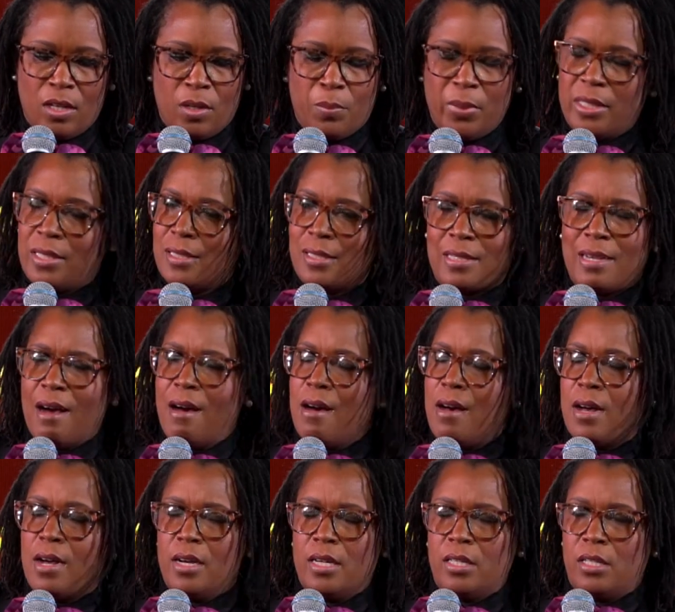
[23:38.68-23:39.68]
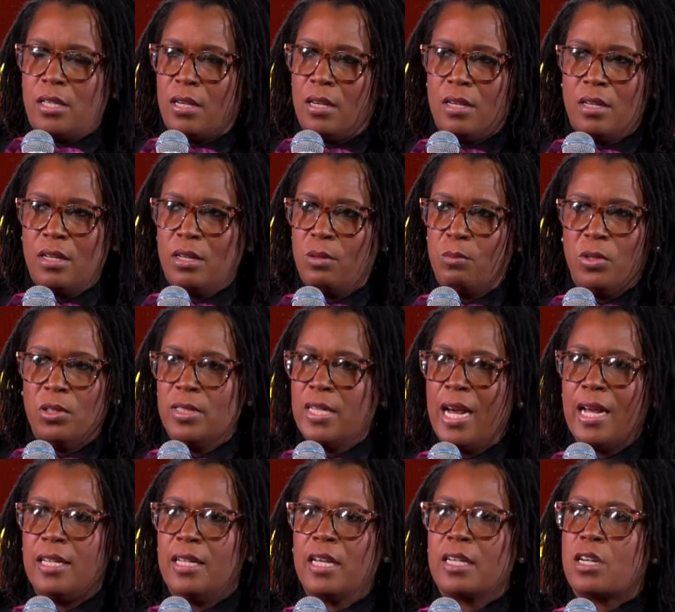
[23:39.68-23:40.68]
because God will
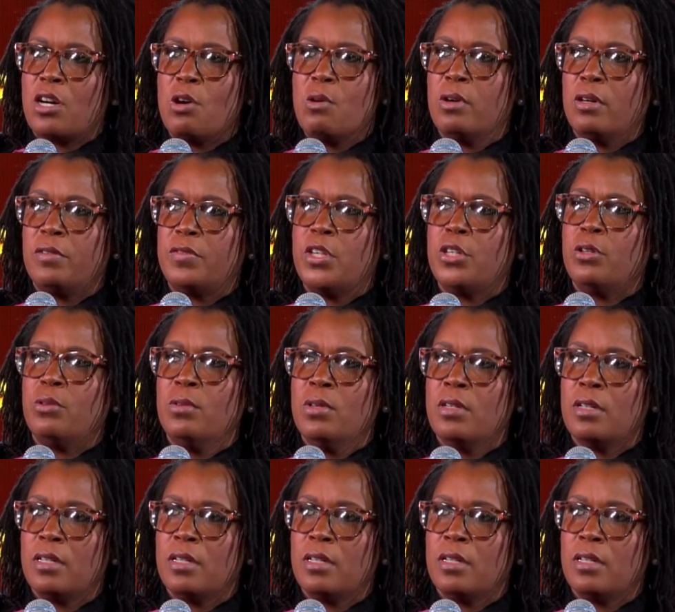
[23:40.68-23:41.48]
not let go of you.